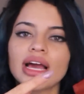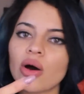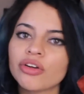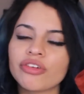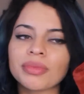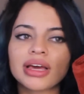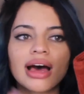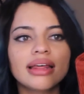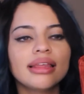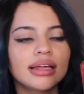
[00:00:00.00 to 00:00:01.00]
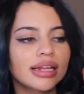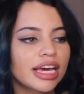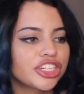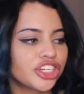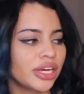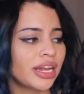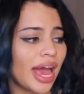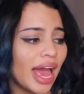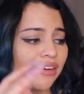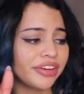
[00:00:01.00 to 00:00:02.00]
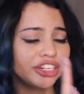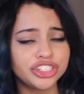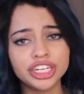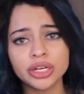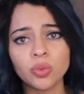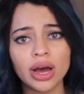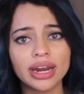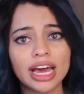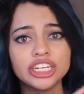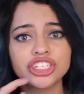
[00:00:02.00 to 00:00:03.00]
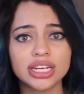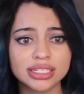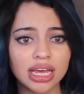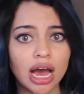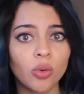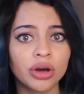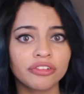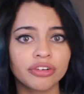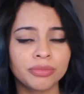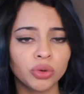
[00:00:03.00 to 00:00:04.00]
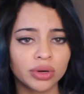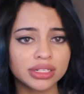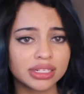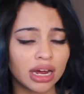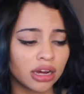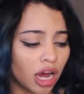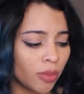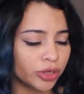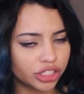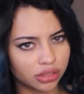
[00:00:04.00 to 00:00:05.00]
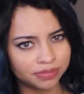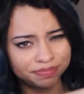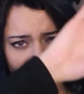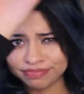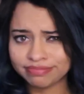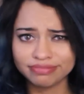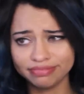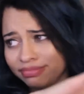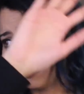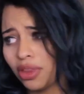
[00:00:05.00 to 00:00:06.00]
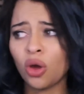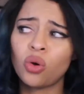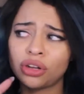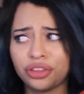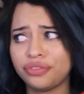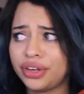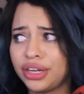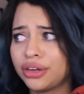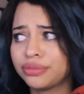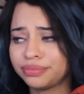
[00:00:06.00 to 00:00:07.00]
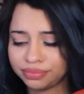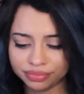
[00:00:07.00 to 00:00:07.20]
know I got one from the Kylie collection. I have a jean one. I just got one from yoins.com which a whole nother video.